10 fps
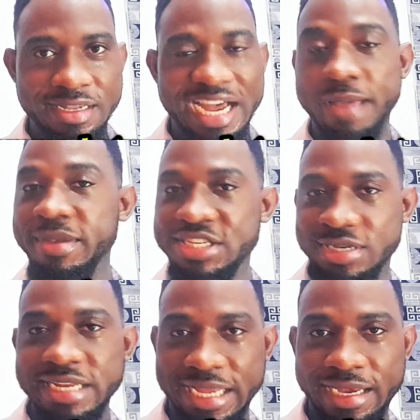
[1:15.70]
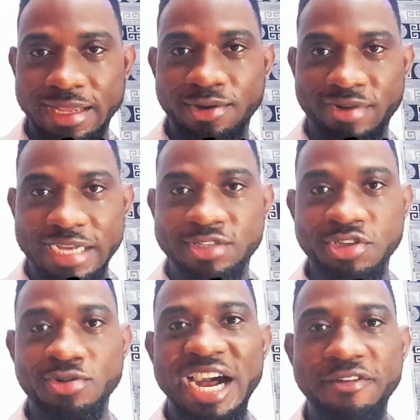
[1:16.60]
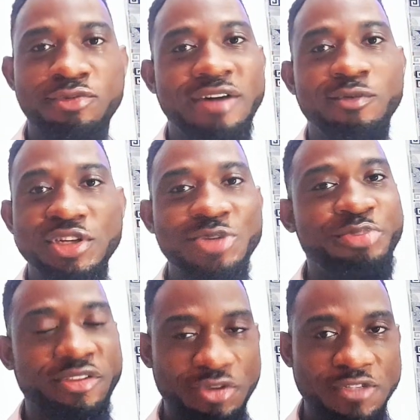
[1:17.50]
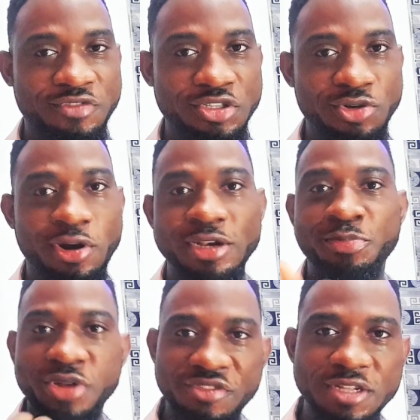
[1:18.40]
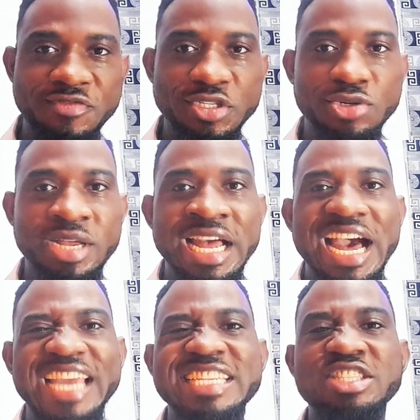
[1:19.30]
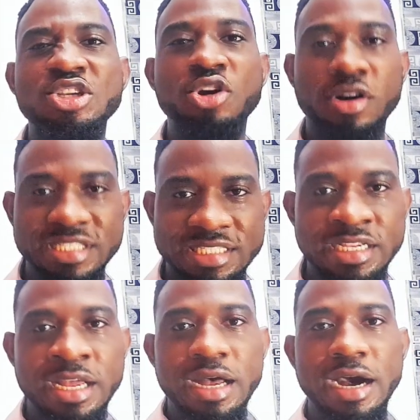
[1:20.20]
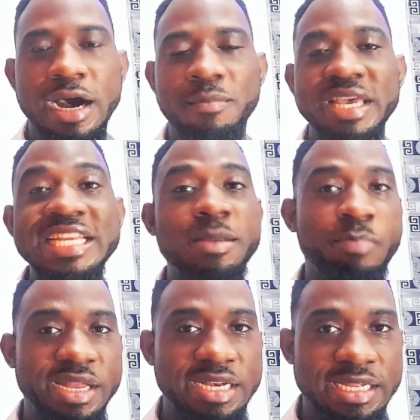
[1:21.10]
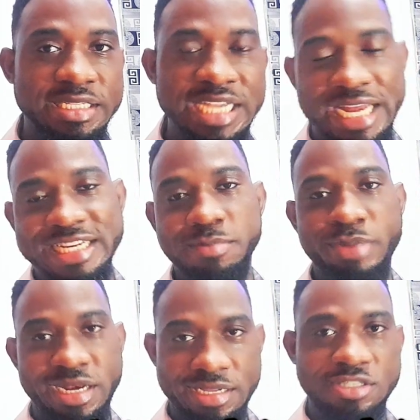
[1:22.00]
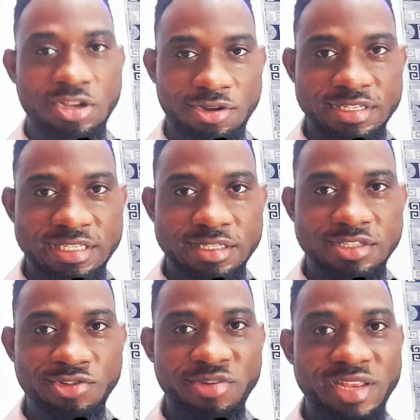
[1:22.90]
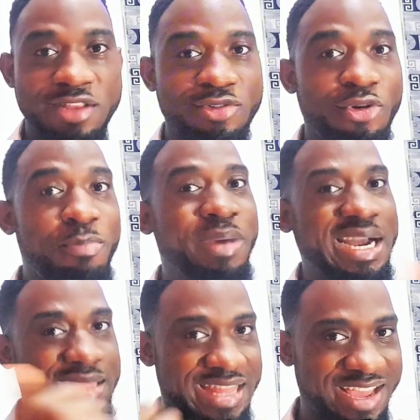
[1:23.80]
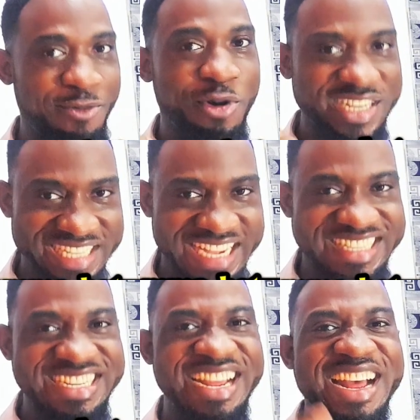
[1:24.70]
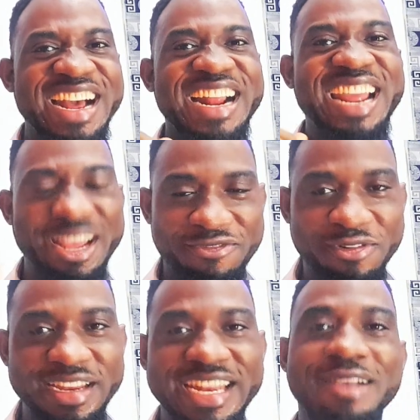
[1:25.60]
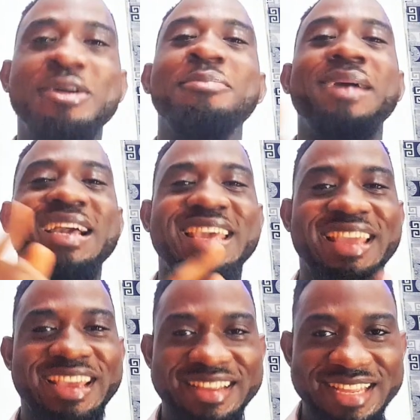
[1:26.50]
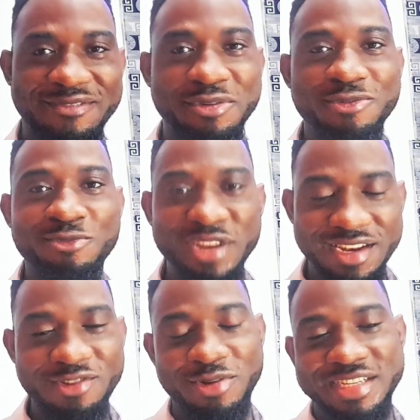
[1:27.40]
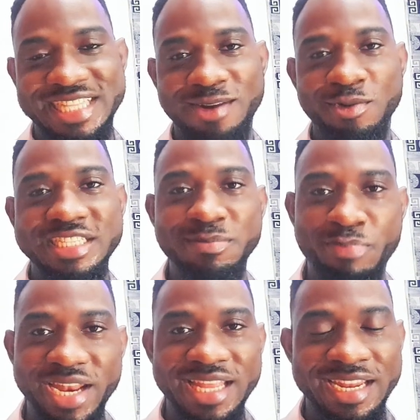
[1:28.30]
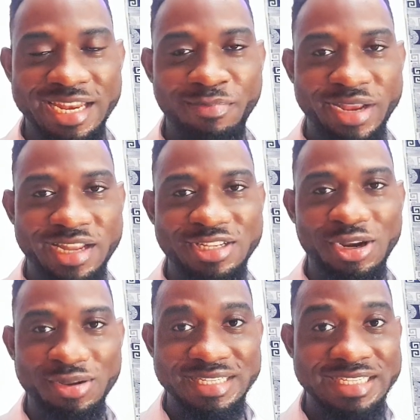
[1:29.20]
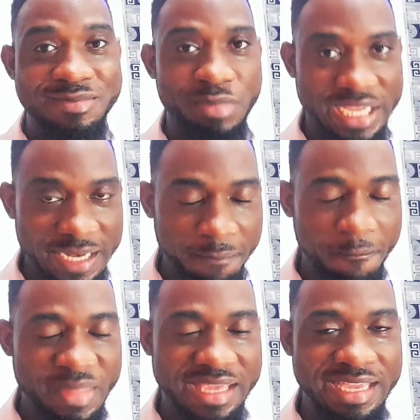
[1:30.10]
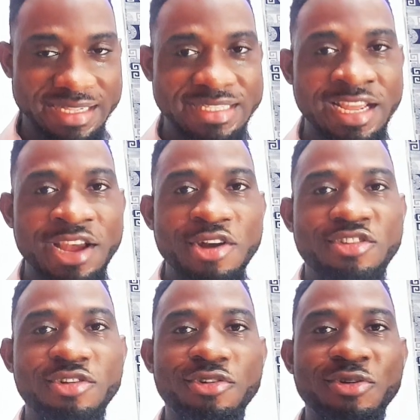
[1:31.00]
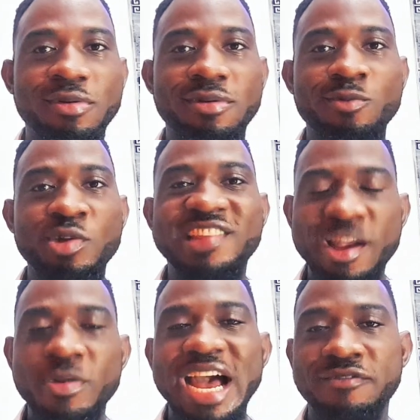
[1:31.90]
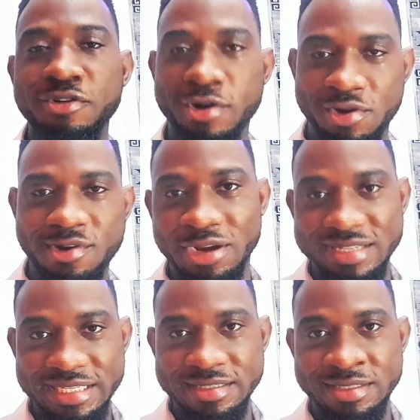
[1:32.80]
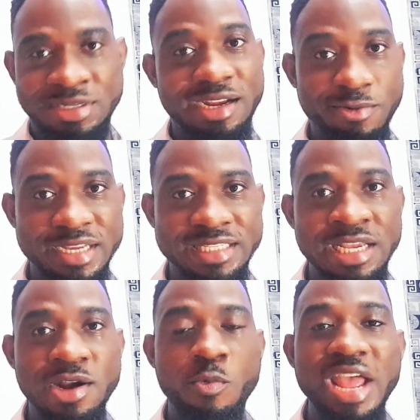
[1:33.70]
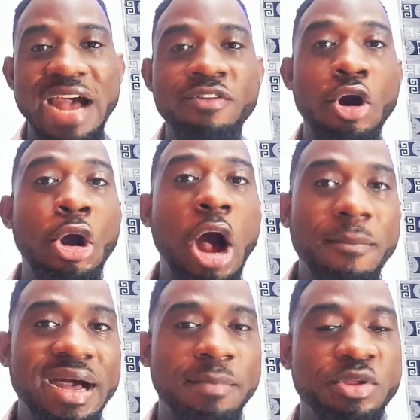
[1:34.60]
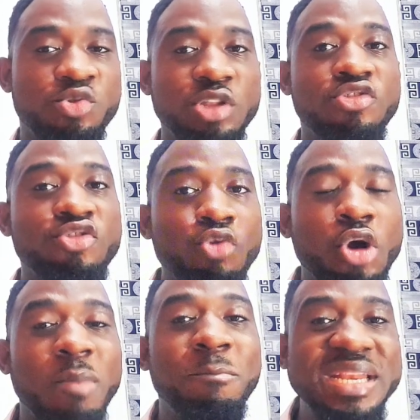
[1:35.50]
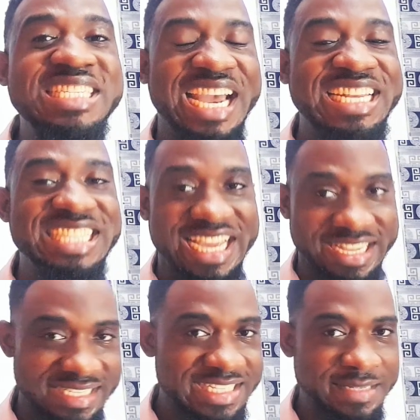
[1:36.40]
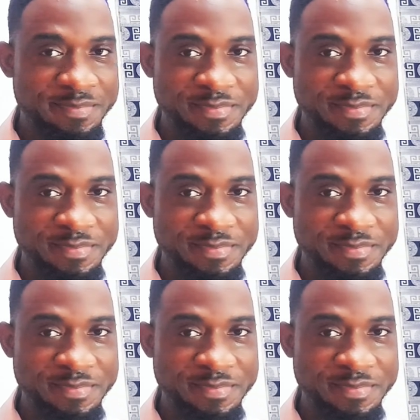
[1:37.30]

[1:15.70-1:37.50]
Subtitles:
I mentioned earlier, right? So you have to have watched the previous video. On the previous video, I discussed independent and dependent clauses. So you may need to go back there, watch that carefully, then come back here if you really need to understand what dependent and independent clauses mean. Yes, so we say we have a run-on clauses. In other words, we have a comma between two complete ideas.